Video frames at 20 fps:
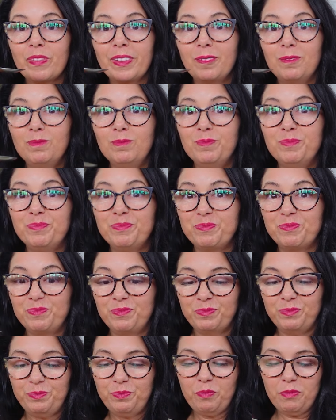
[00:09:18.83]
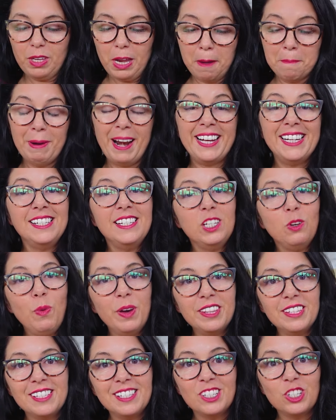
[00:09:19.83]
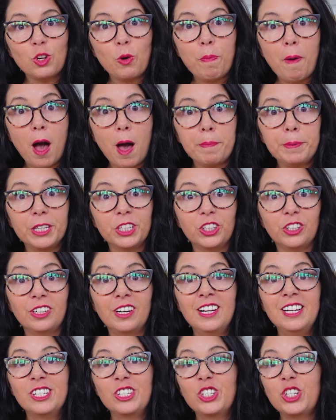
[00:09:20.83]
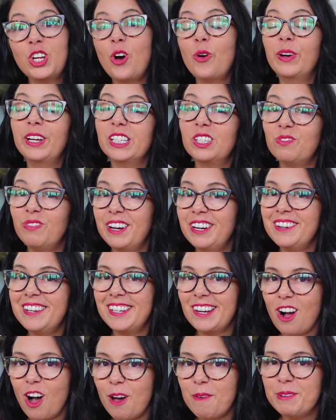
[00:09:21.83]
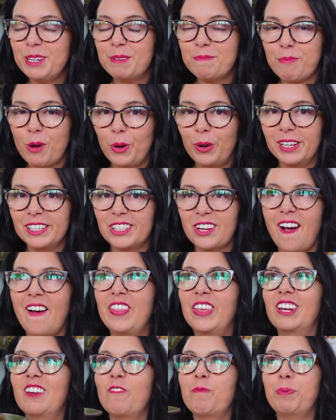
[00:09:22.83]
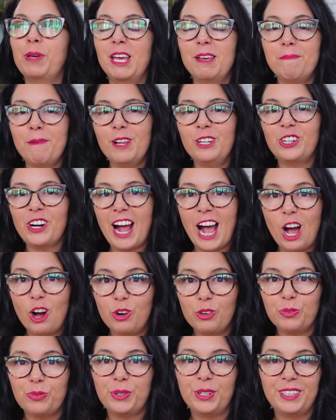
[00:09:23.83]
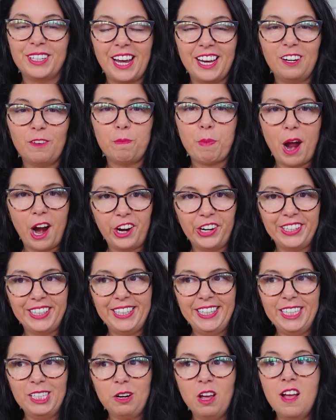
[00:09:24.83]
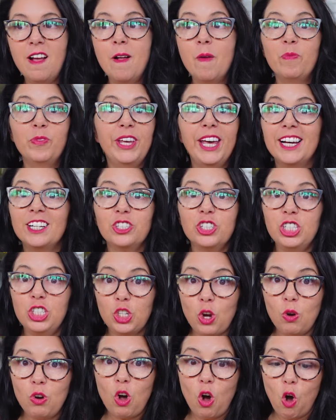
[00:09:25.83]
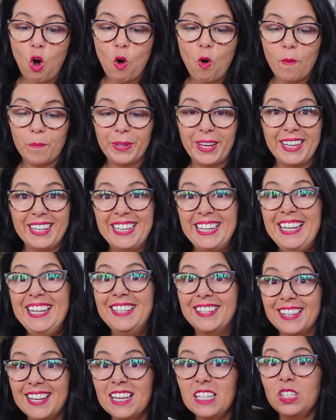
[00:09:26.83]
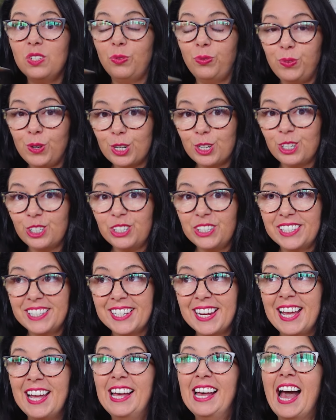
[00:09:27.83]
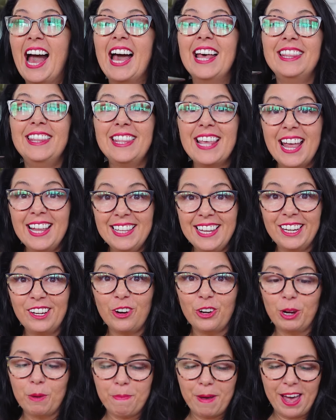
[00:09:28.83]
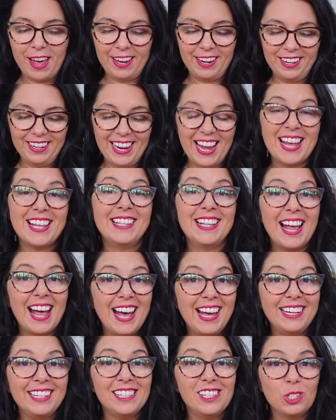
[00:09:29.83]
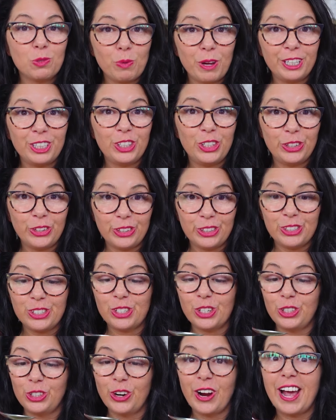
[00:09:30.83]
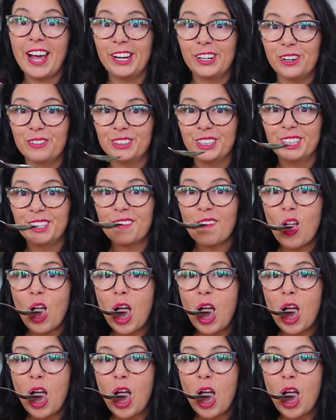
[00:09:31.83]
But I can see why this is so popular. So it's very common in Bogota that if people are out for a night of partying, they actually don't go home. They eat this first and then they go to bed. And that is what cures your hangover.